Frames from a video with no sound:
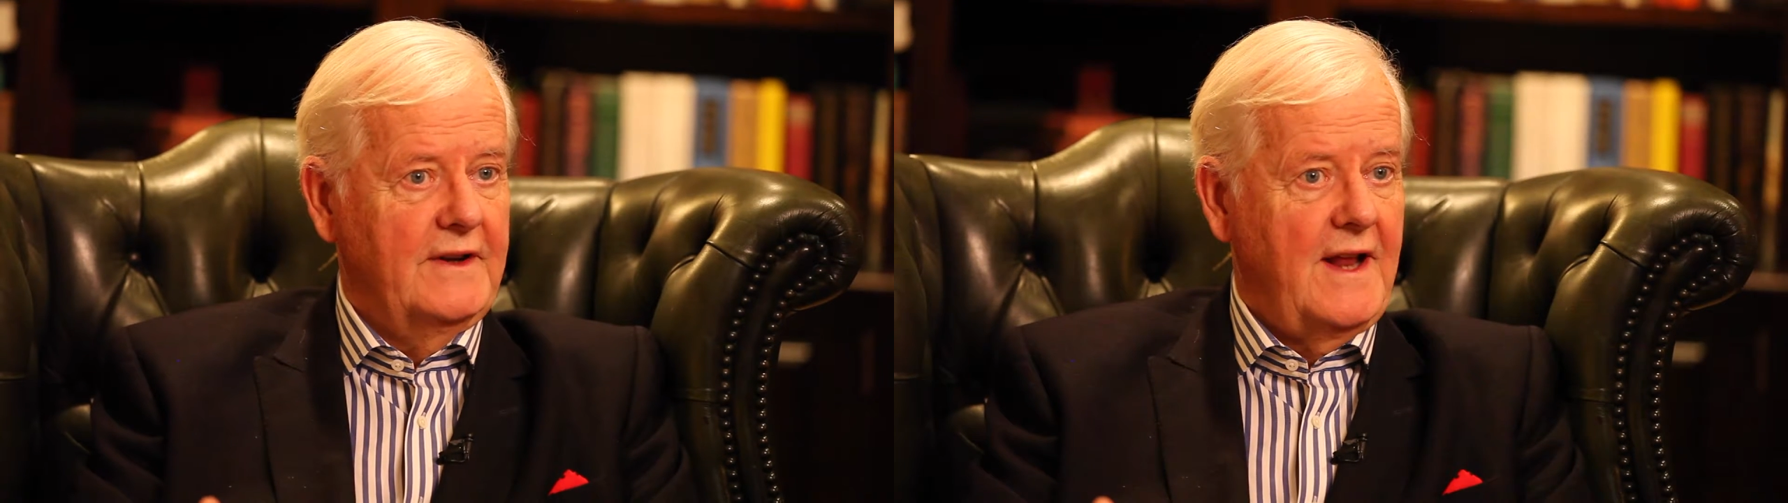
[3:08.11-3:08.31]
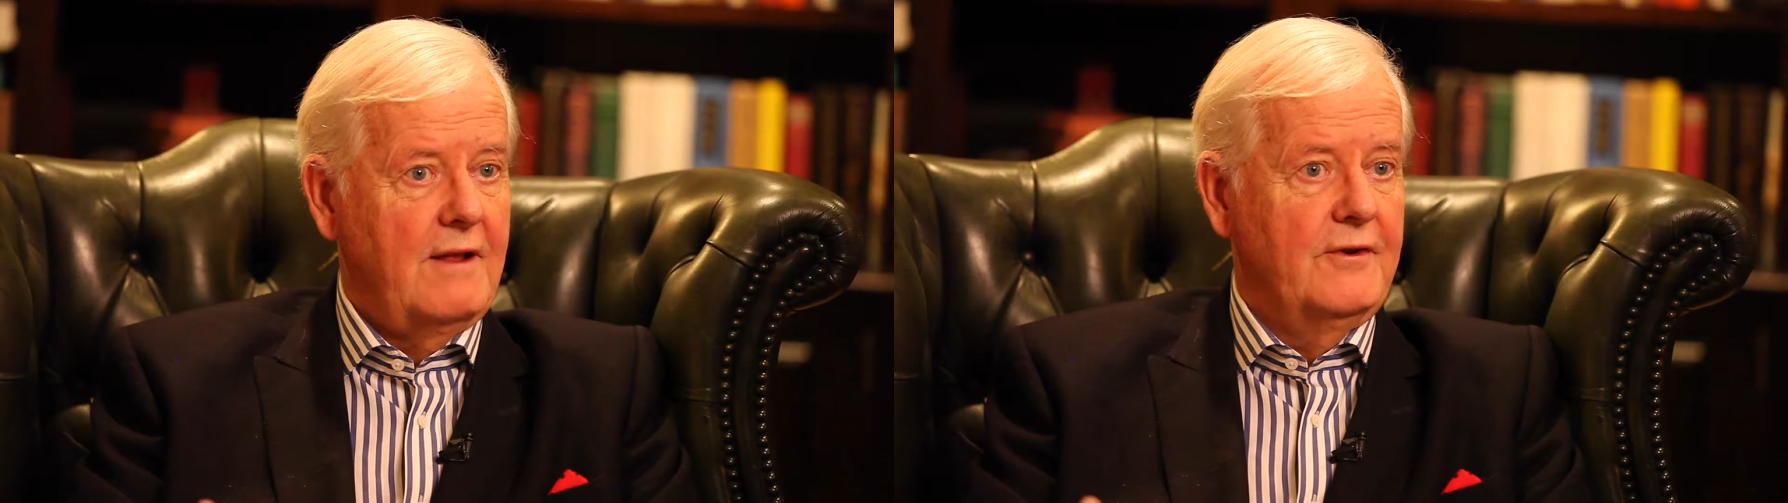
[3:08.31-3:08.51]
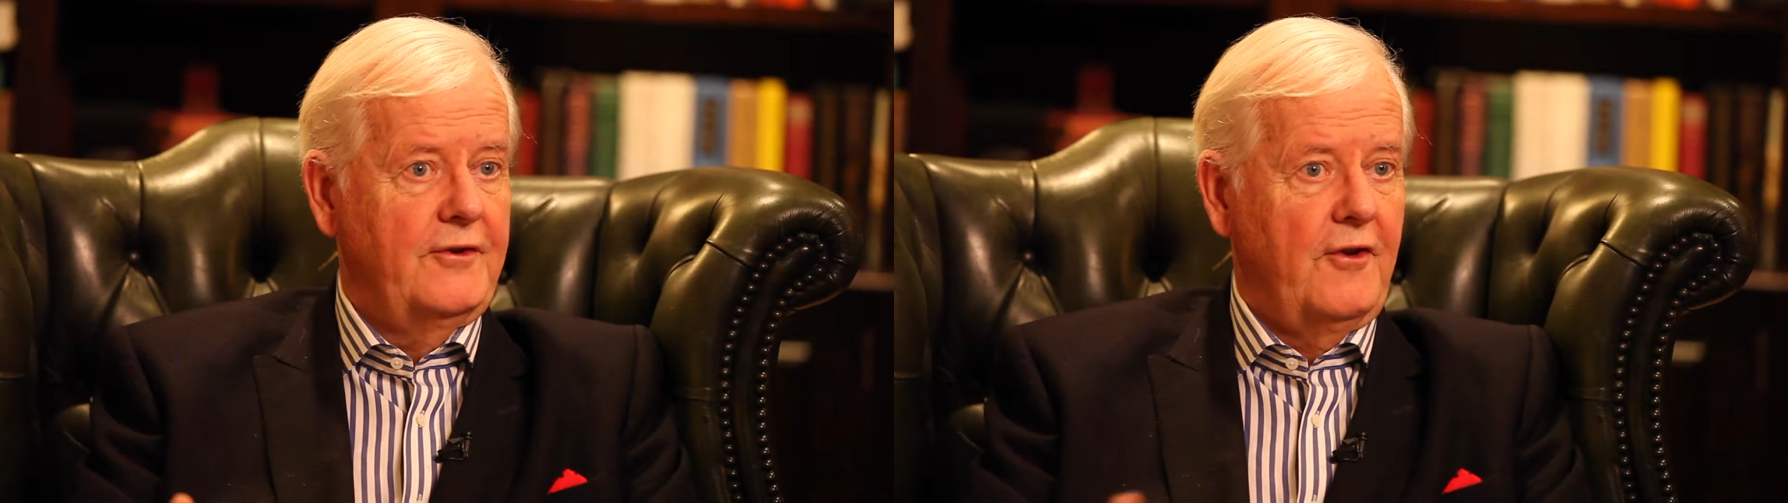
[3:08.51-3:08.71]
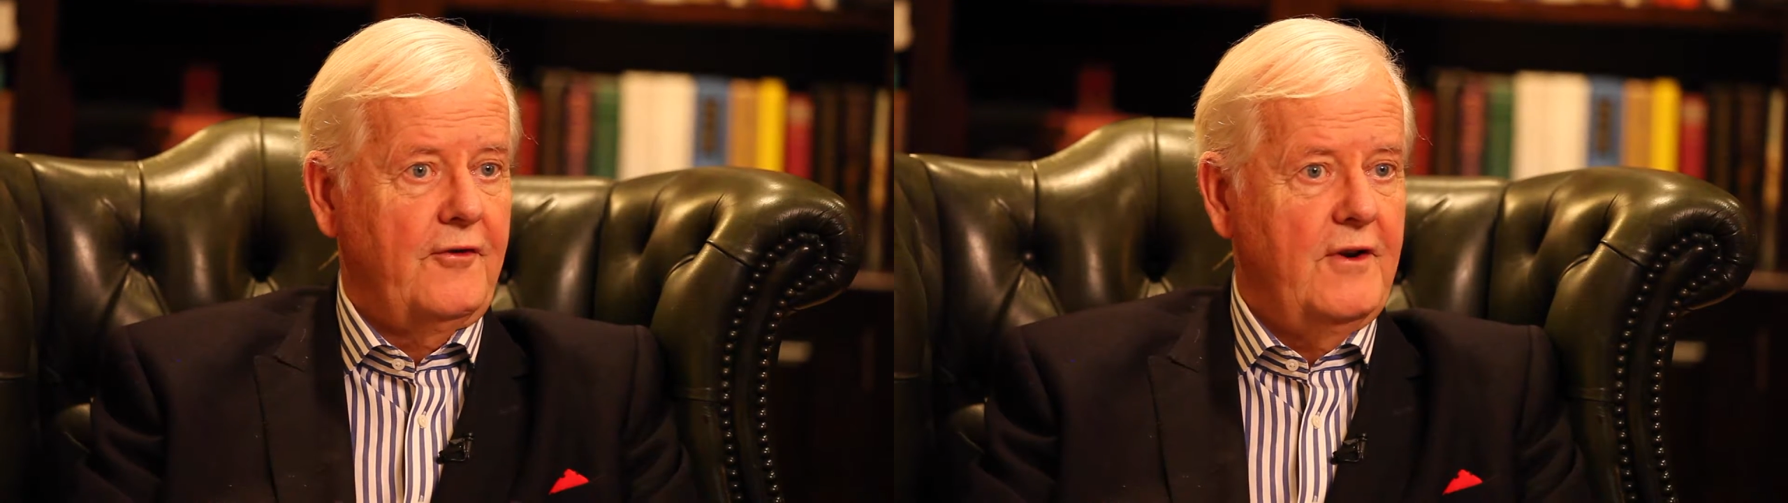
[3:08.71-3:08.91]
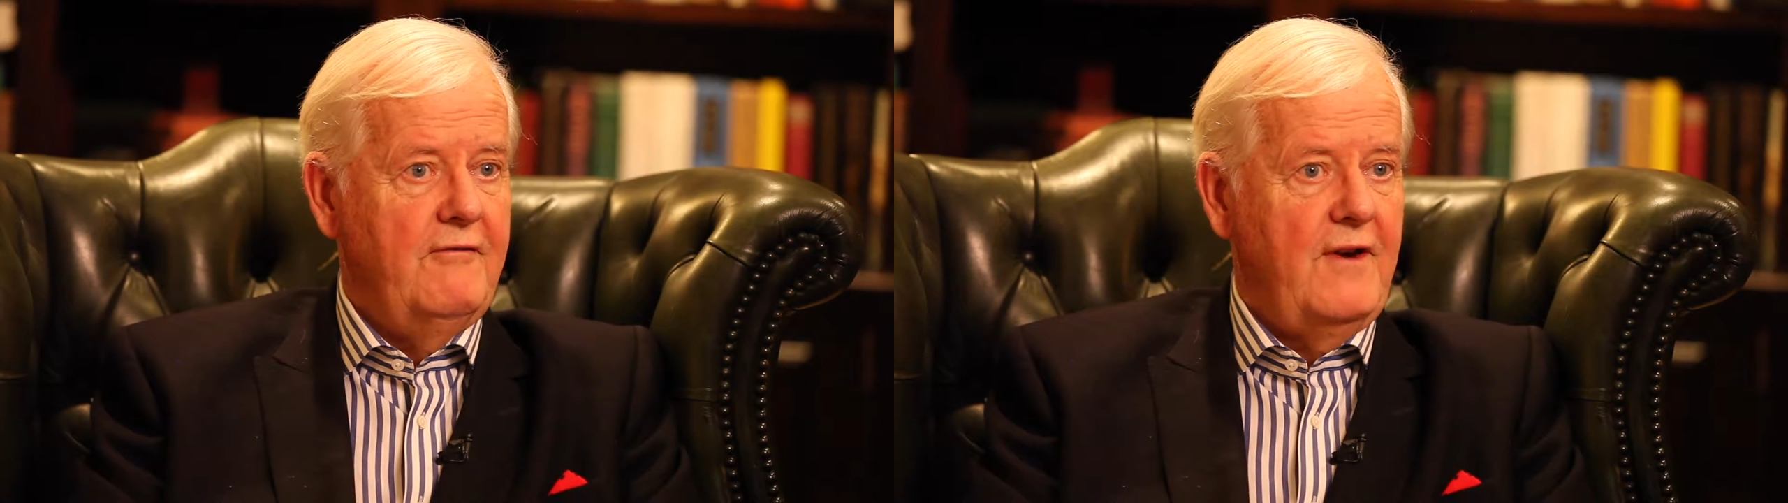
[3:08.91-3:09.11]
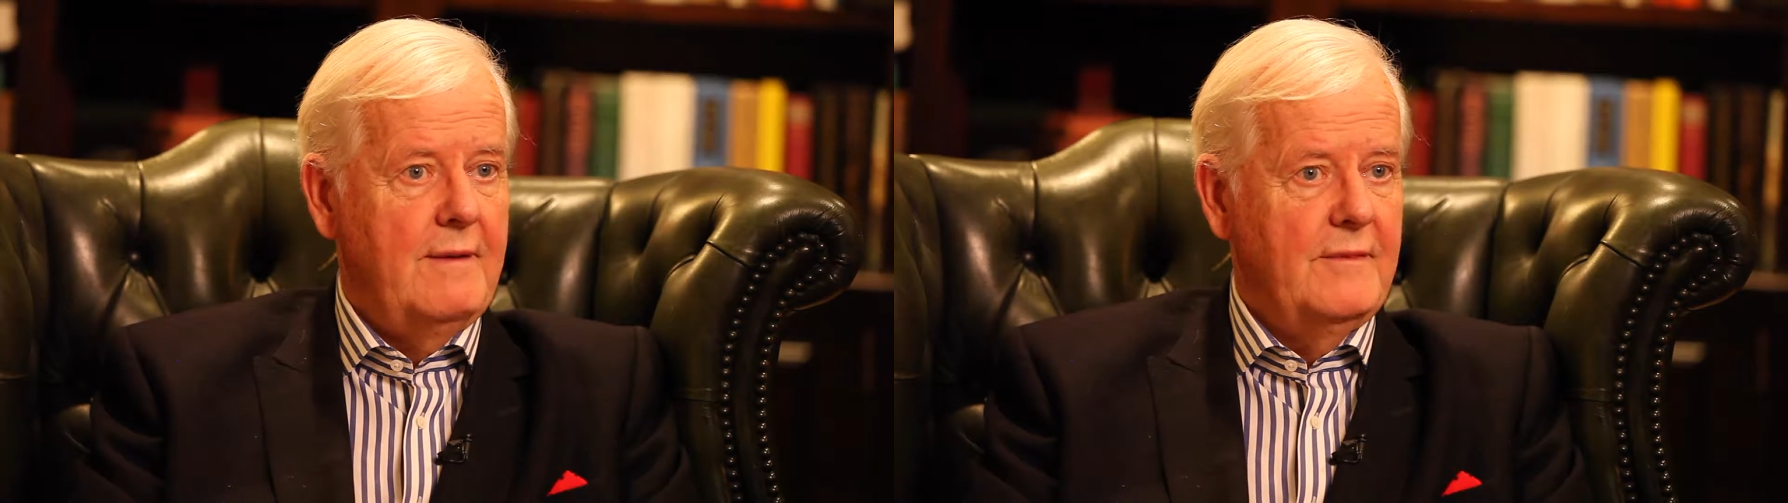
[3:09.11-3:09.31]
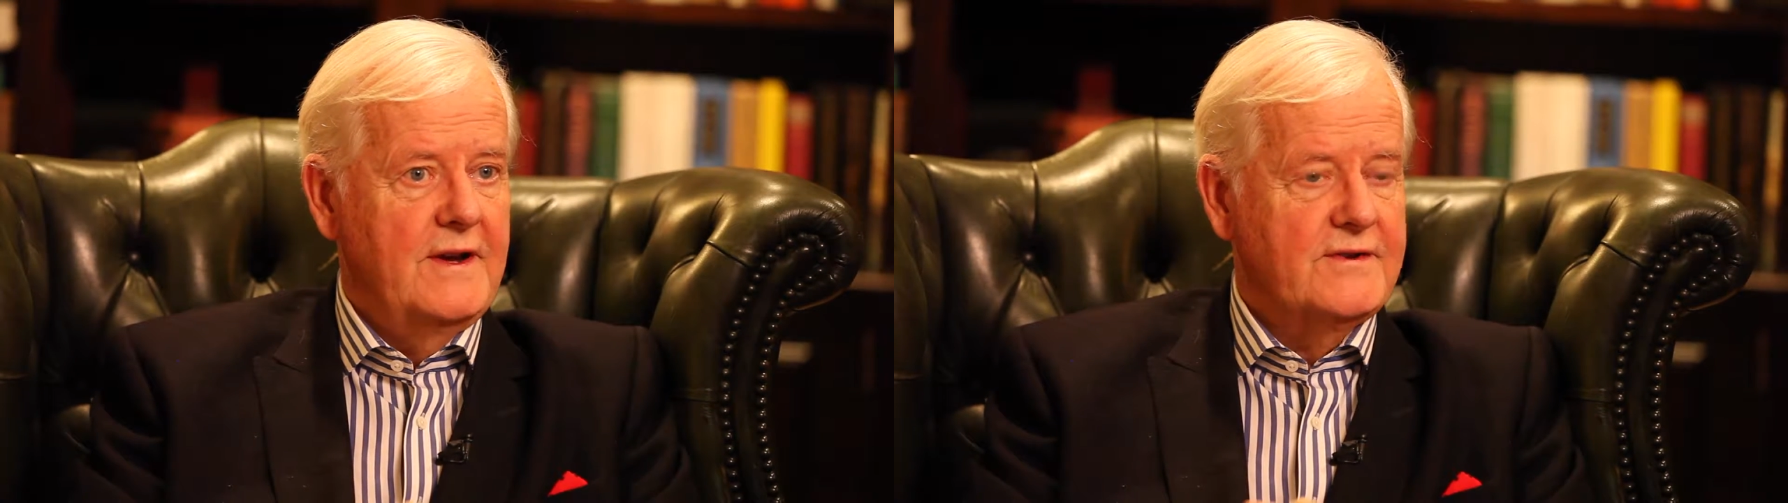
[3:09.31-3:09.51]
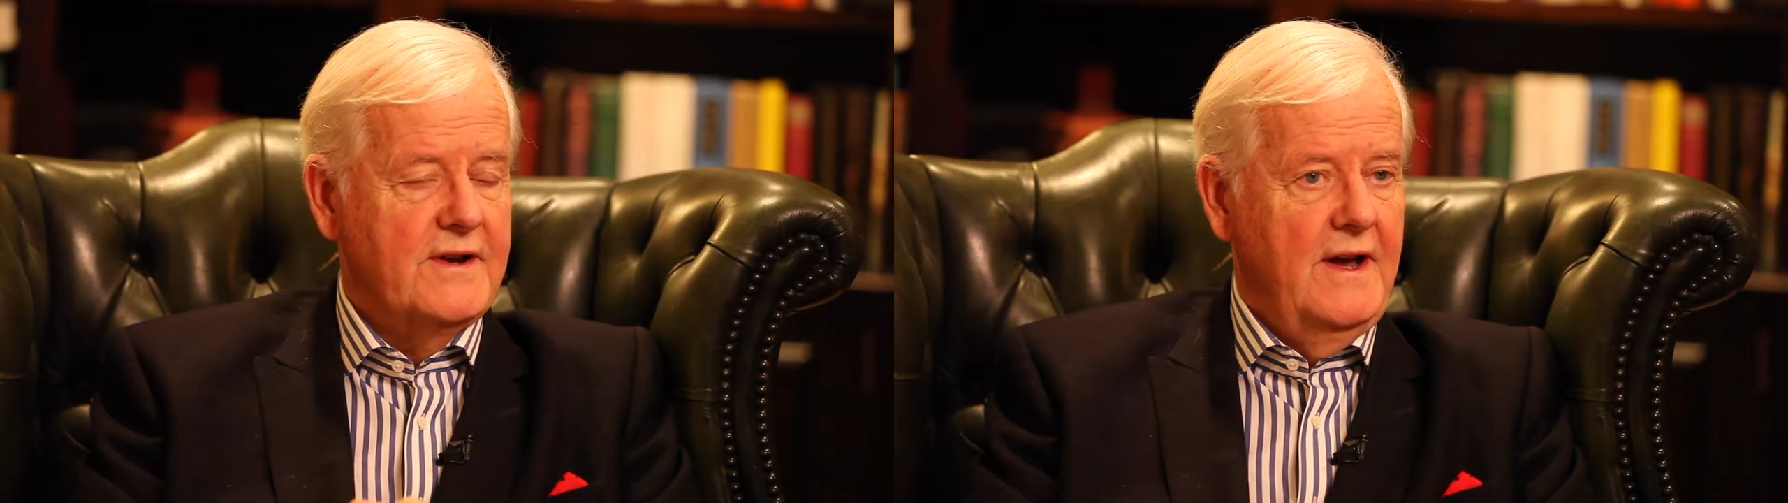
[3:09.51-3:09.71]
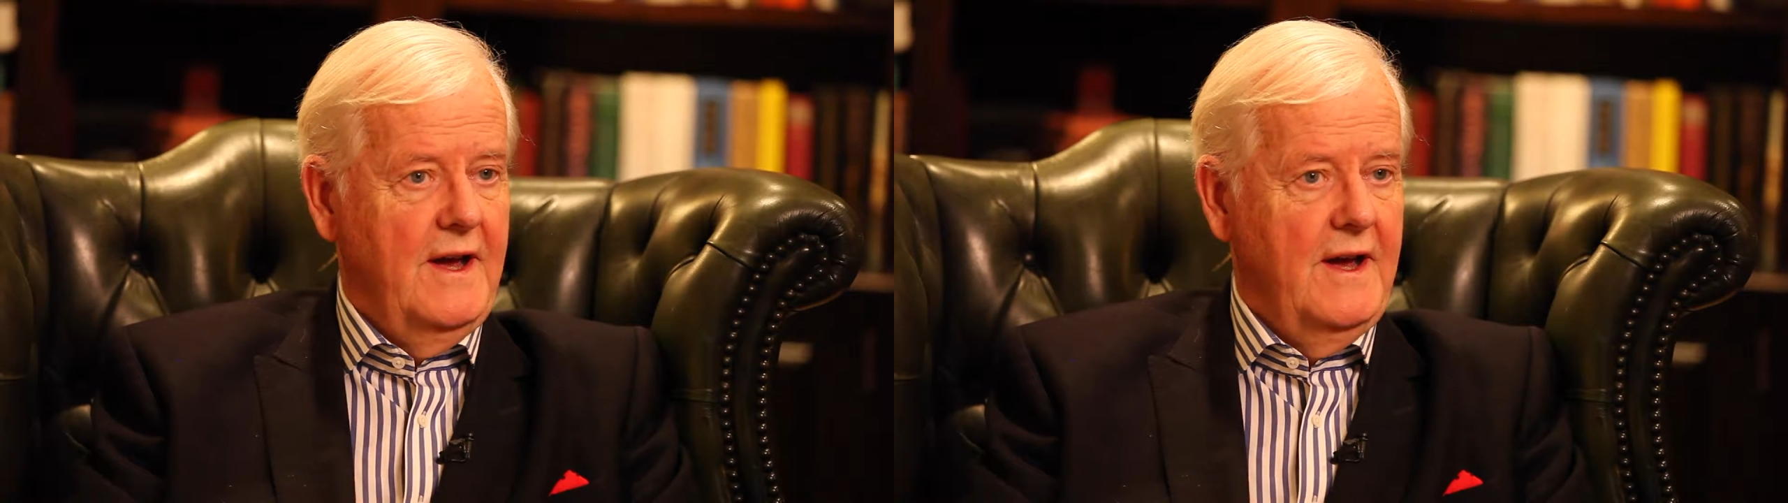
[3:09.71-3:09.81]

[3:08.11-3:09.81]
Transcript: in other words, the three families